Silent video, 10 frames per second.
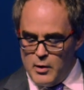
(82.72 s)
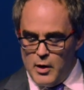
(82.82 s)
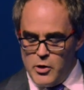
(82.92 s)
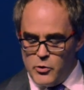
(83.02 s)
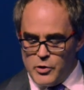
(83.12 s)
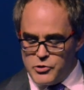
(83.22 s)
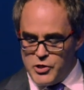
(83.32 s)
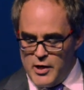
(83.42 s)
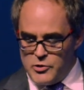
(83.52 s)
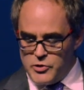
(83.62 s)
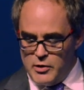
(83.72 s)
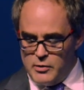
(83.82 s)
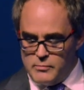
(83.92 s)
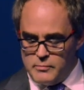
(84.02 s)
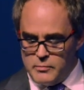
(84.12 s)
And you can change
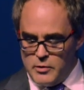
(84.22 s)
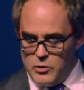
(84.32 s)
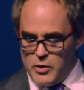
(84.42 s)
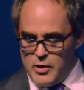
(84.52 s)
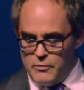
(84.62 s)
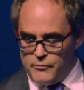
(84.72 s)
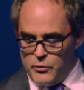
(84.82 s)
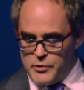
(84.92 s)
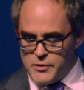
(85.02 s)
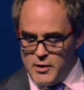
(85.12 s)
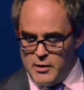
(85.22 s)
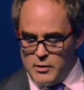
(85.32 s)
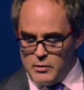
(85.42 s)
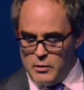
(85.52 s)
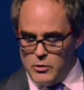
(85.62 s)
it, you can influence it,
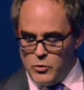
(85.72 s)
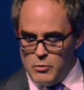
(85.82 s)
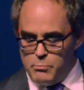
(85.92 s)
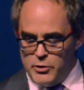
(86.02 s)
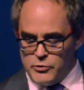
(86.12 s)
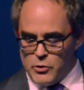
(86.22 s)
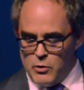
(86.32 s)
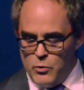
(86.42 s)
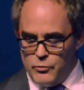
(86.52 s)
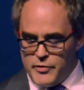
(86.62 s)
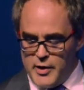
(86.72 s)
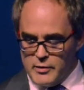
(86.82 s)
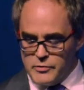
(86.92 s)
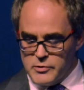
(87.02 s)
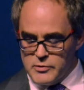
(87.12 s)
you can build your own
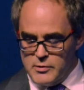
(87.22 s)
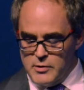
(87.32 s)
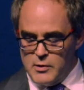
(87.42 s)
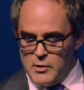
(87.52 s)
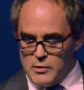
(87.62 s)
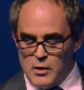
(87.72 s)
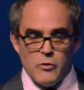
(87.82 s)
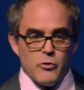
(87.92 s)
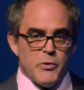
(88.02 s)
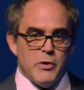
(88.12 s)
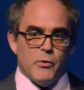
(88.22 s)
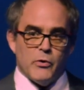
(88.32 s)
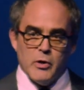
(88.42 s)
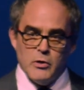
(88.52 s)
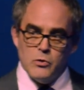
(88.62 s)
things that other people
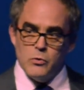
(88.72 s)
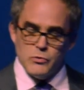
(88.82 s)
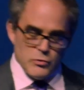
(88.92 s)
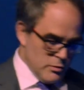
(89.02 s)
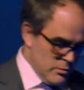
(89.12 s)
can use.